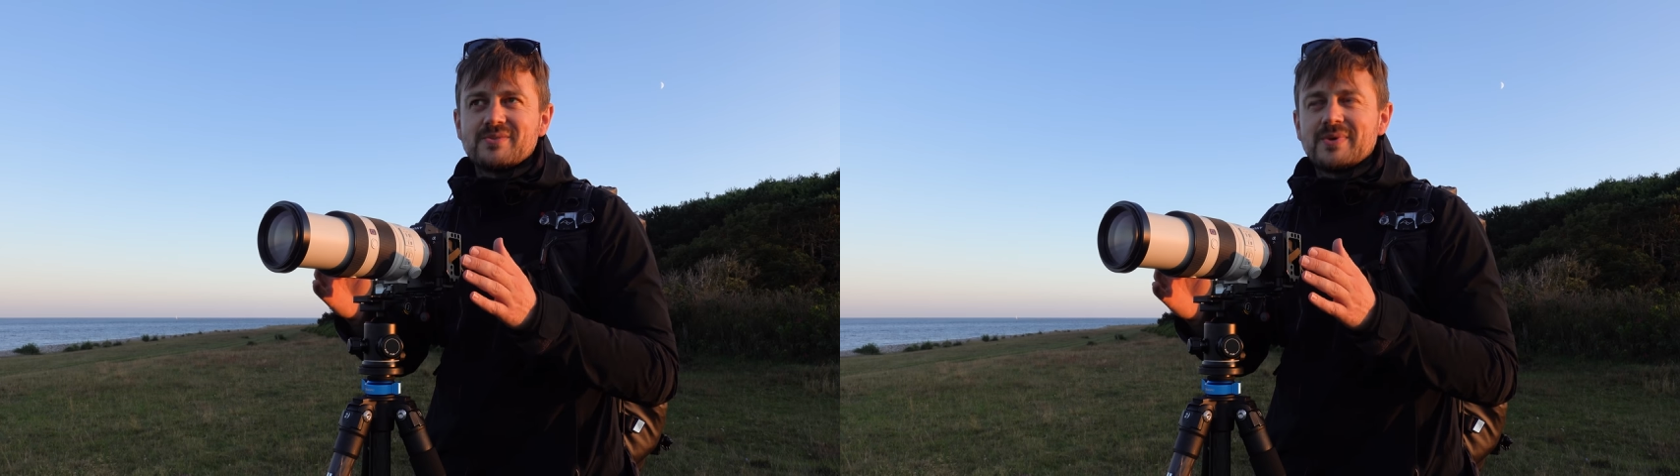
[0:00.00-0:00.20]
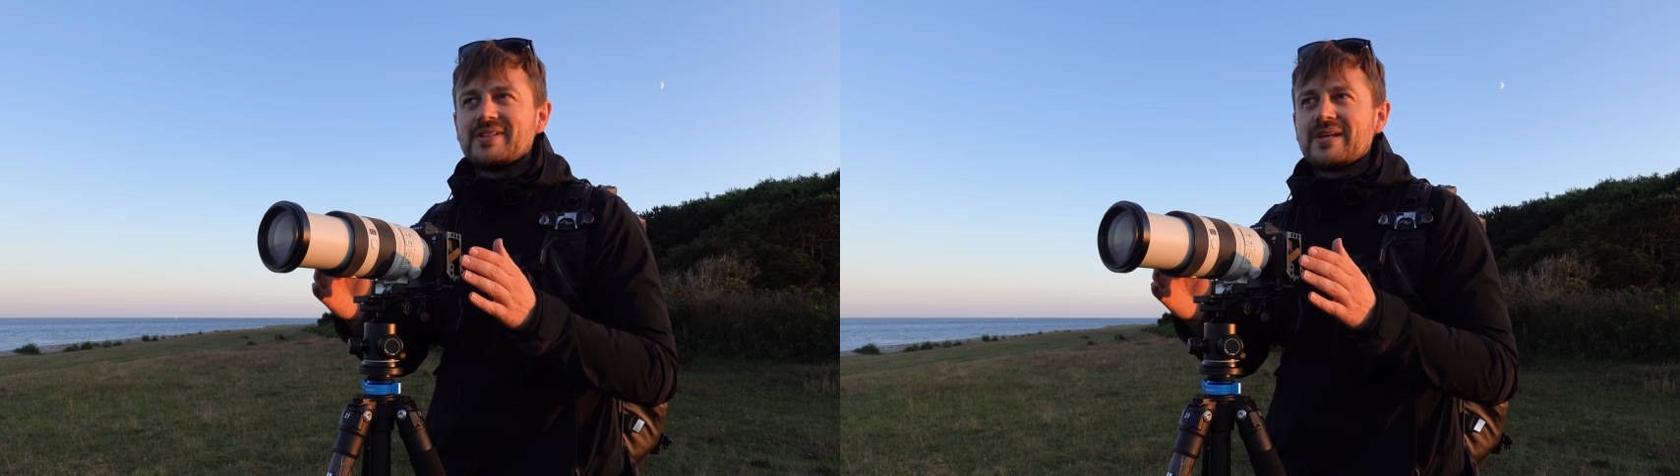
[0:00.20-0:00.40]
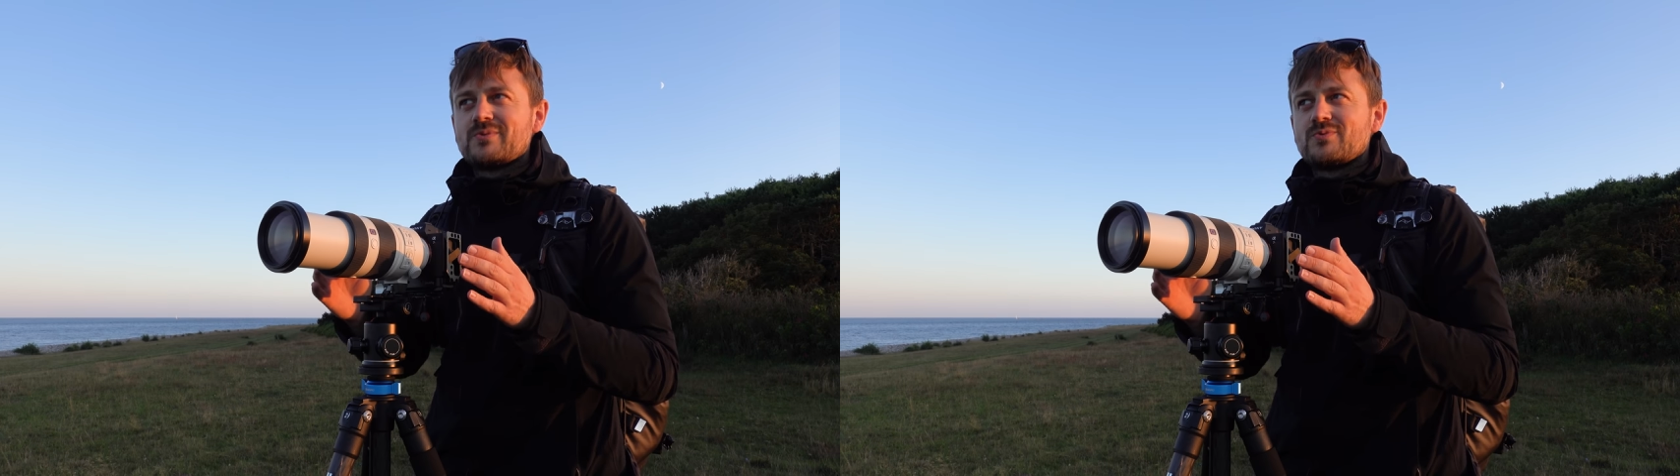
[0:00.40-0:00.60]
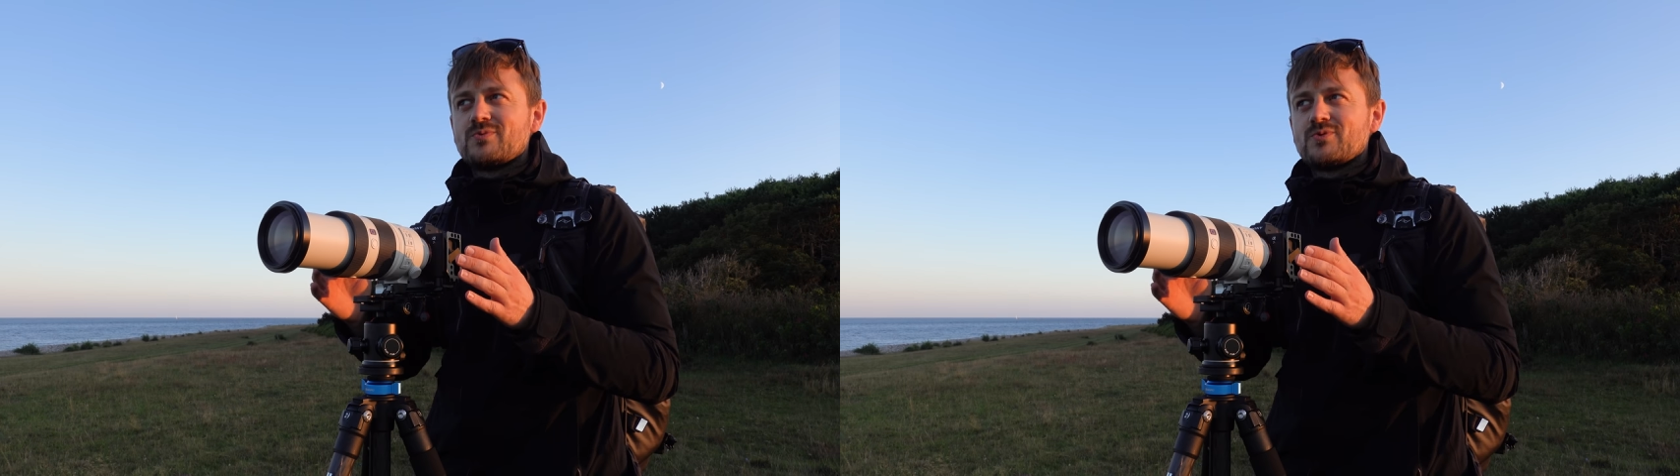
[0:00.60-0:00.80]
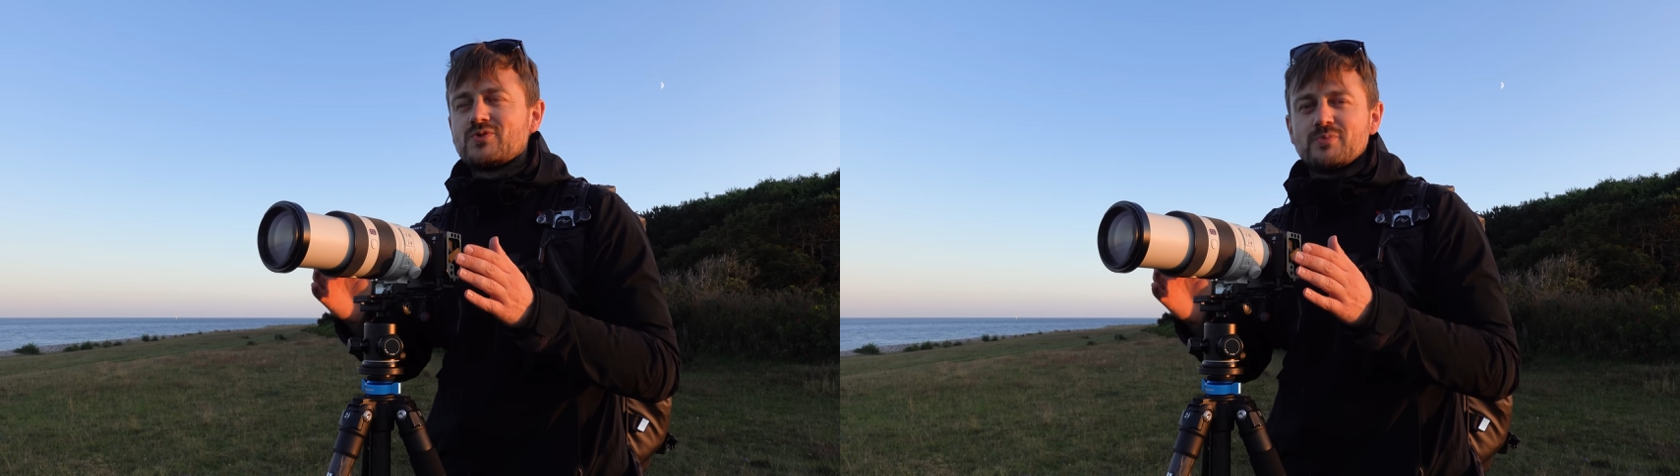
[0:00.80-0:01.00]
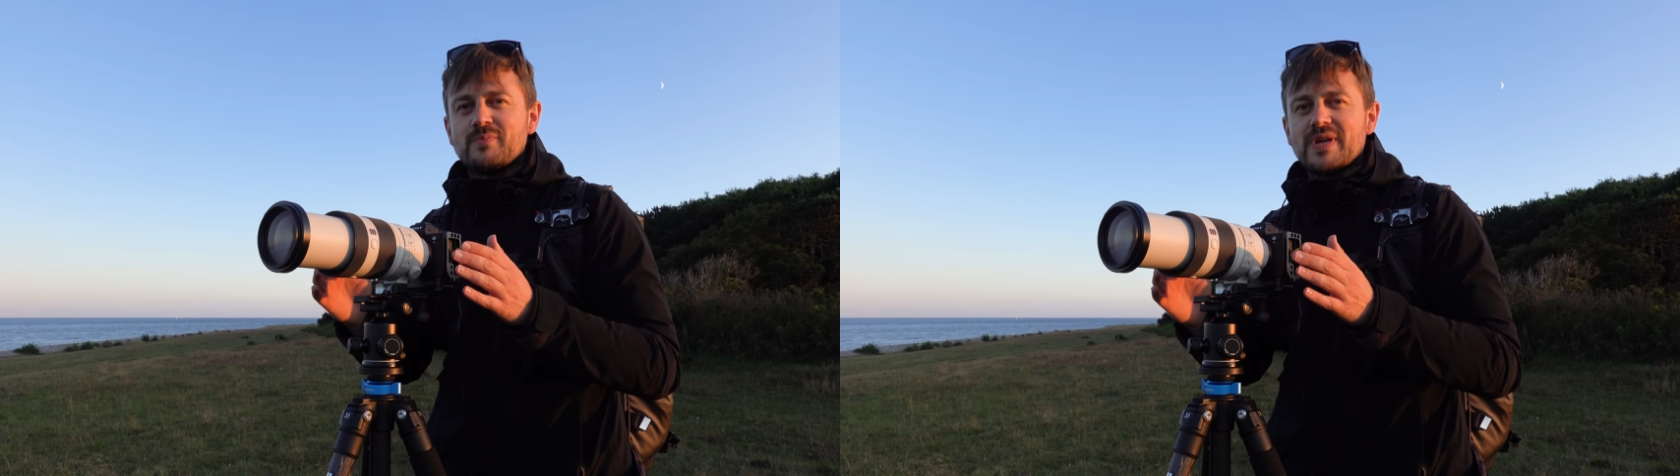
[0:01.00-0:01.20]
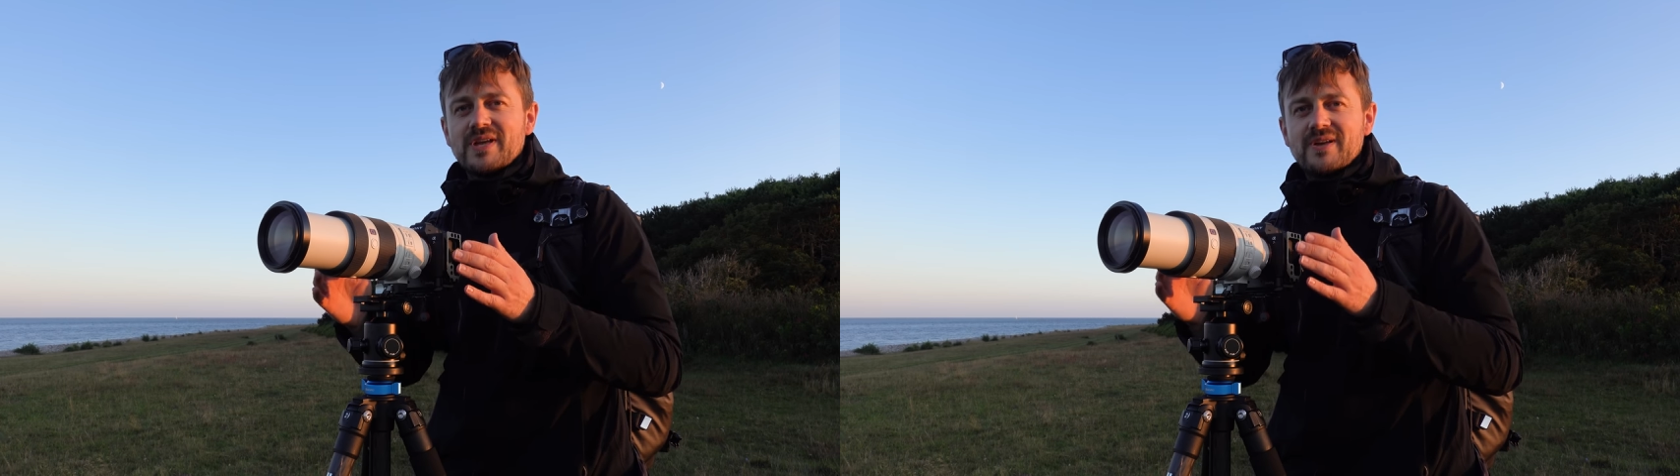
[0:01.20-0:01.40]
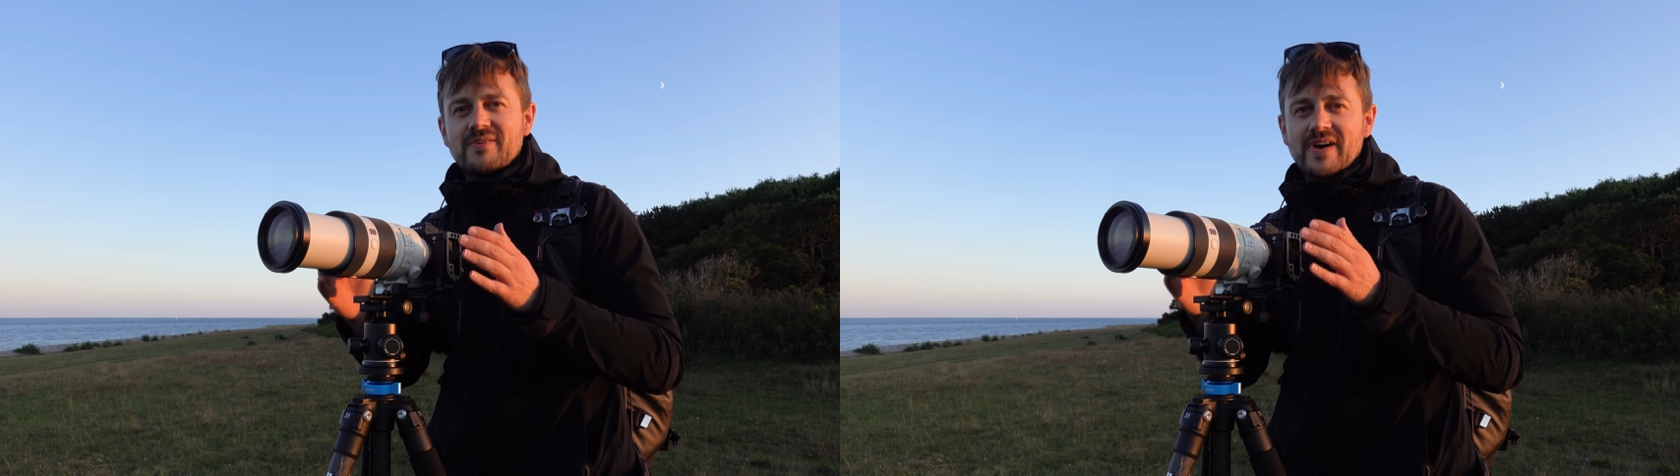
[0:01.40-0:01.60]
Well, that should
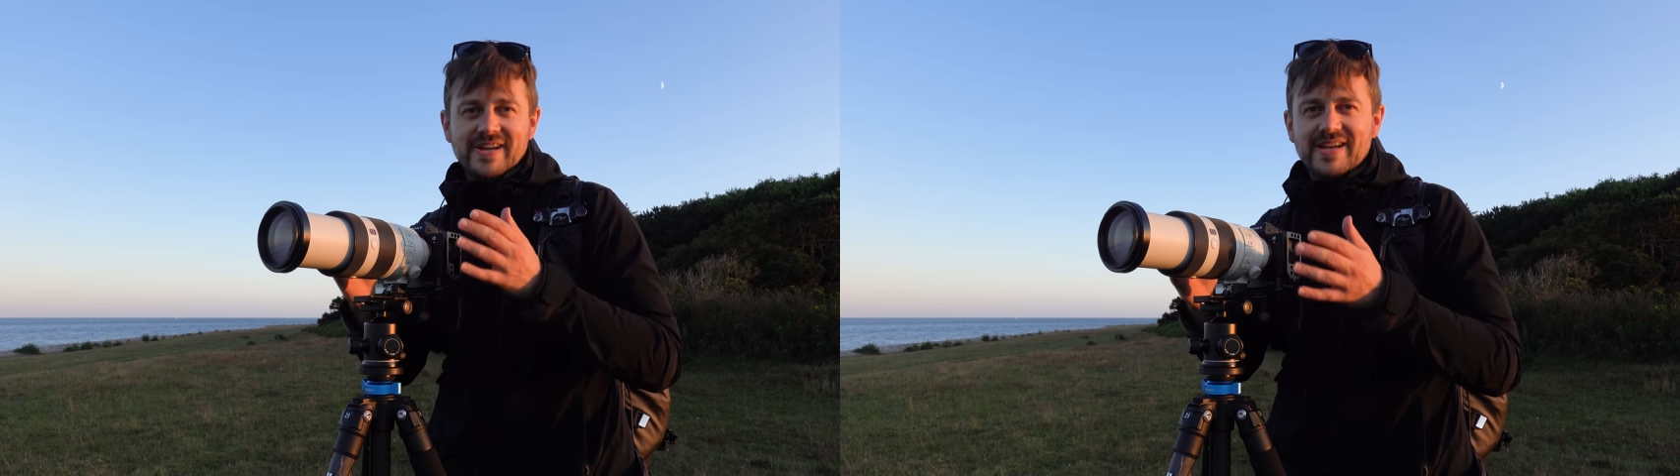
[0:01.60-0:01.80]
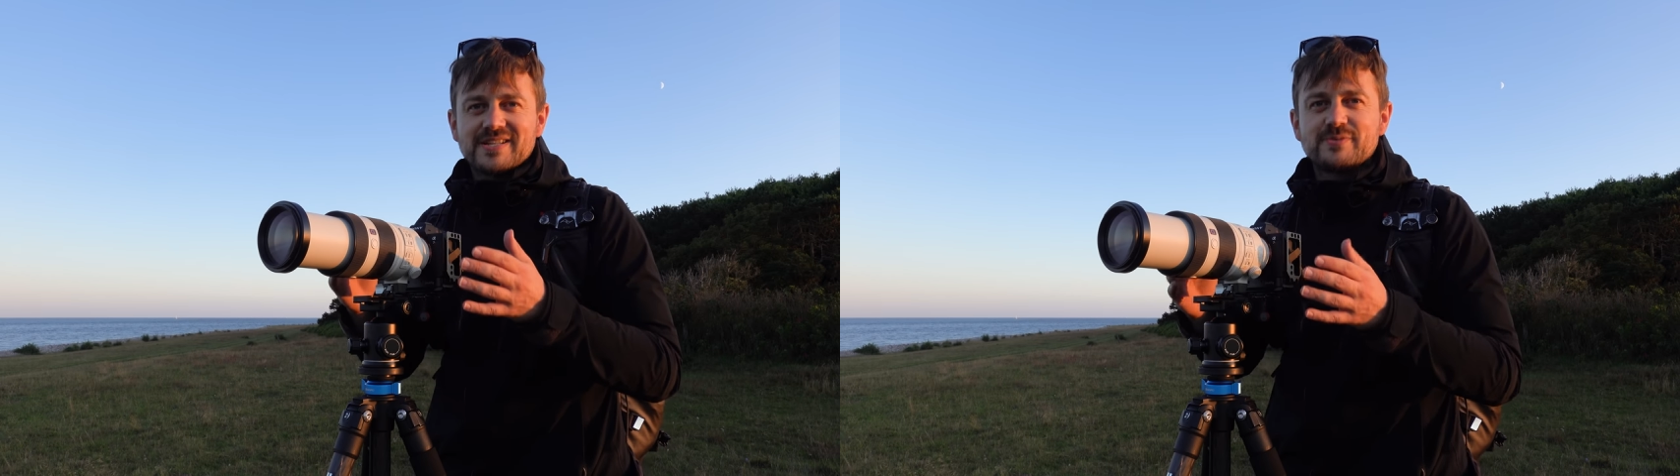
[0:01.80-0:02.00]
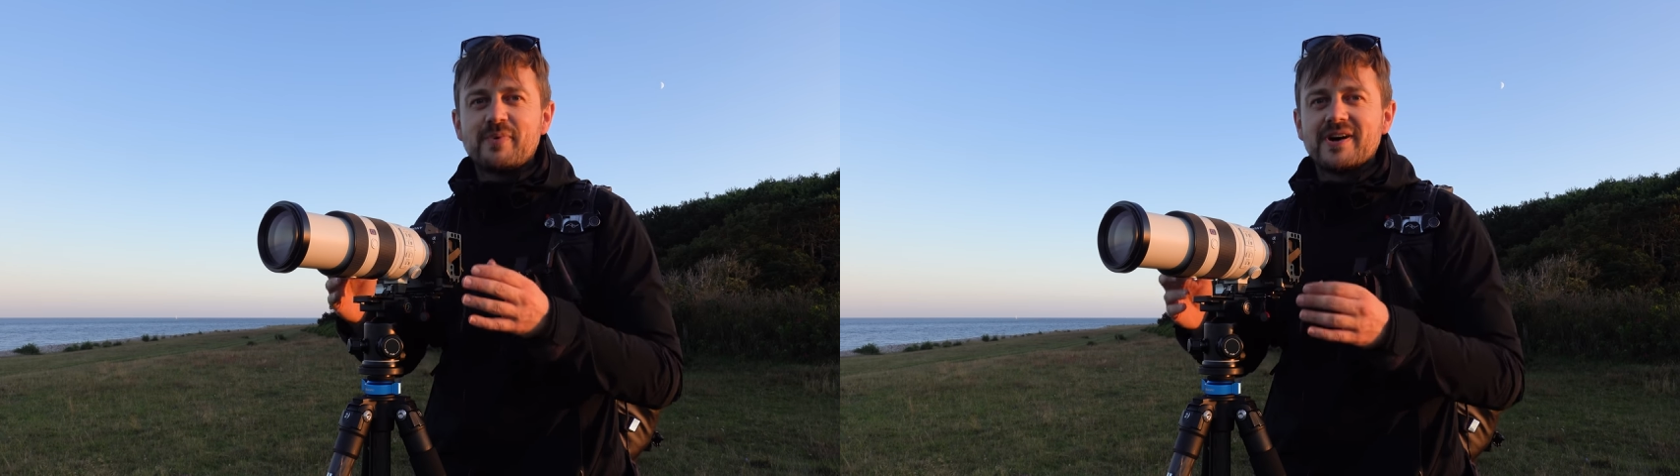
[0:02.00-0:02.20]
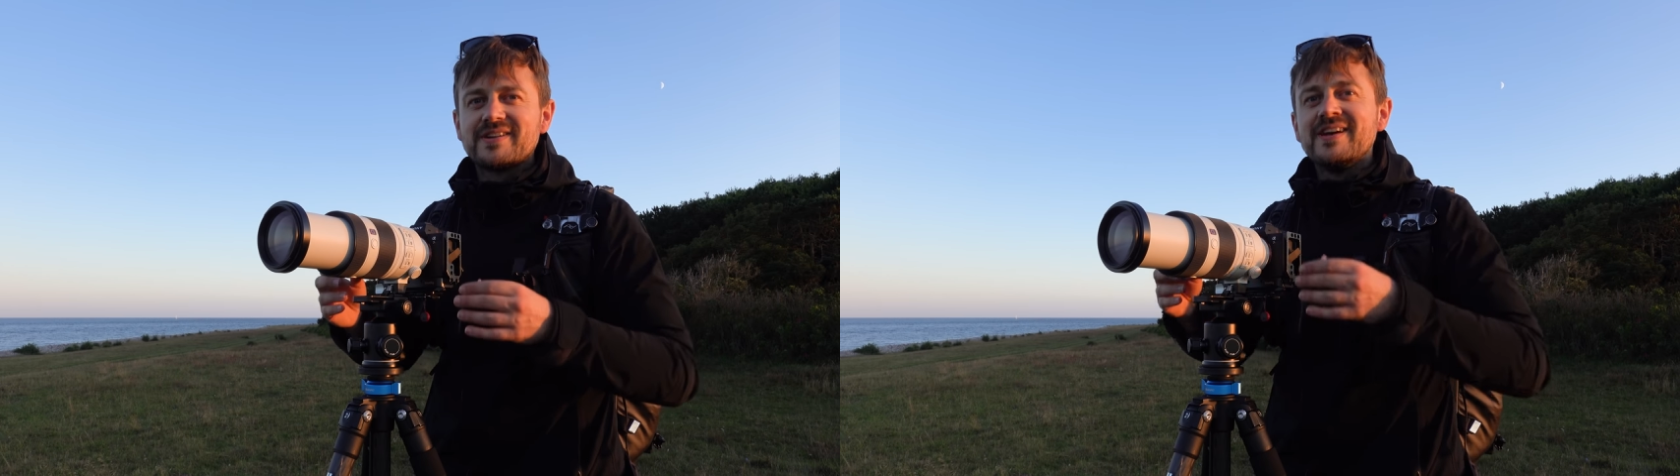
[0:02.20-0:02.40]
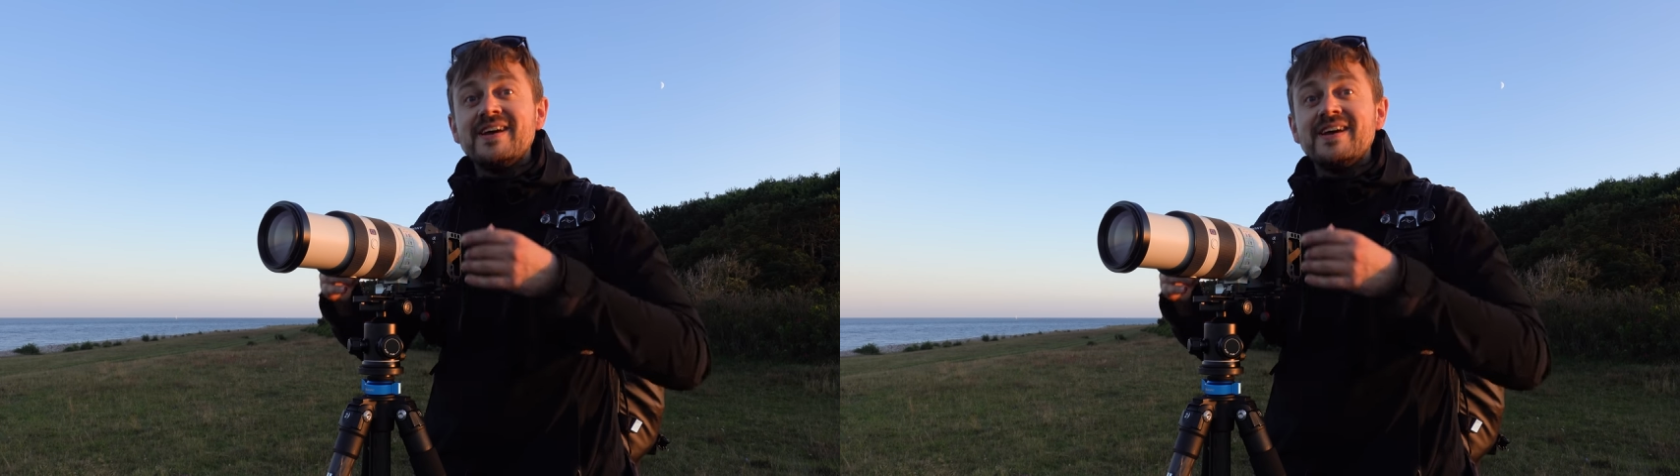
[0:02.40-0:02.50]
be Vikings, but